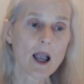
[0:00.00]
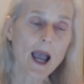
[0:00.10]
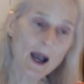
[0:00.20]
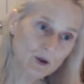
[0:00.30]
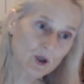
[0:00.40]

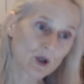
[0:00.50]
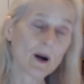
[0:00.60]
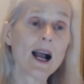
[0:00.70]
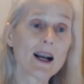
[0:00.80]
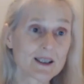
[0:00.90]

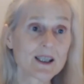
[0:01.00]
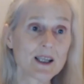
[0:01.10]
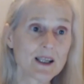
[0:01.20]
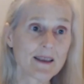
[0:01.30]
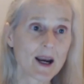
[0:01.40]

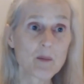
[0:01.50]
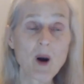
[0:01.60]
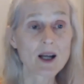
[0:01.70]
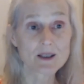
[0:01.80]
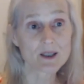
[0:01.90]
counteracted their
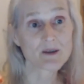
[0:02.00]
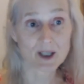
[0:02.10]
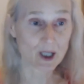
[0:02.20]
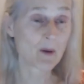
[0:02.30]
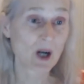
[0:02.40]
positive
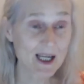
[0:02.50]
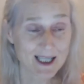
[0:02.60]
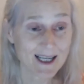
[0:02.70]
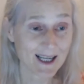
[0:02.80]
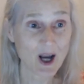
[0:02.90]

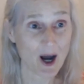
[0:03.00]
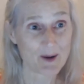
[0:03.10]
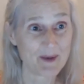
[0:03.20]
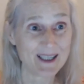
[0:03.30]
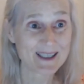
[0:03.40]
agglomeration
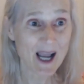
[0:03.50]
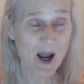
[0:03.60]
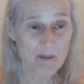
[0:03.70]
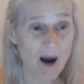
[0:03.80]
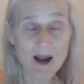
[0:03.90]
economies
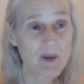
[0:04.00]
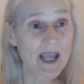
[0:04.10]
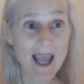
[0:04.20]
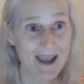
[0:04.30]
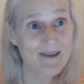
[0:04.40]
by
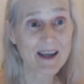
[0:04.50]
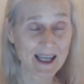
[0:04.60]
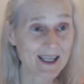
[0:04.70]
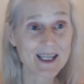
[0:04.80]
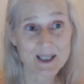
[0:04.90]

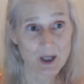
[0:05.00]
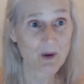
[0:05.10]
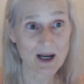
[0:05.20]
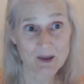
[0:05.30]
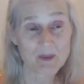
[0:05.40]
behaving in these
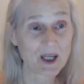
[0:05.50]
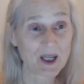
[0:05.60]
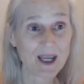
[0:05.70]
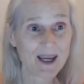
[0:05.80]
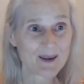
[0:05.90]
incredibly,